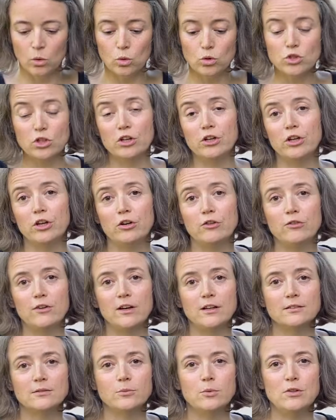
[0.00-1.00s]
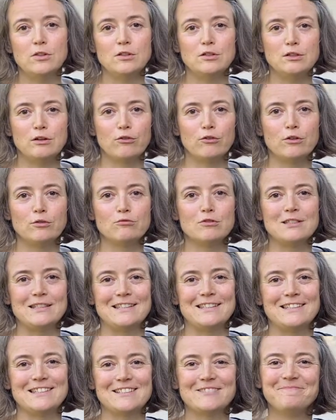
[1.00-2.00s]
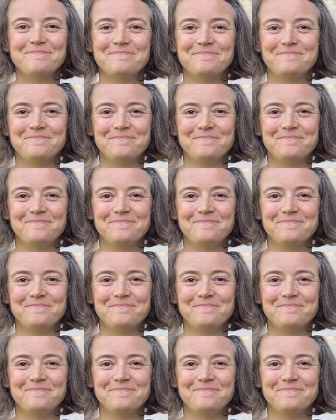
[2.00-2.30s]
or dye over with the different resist.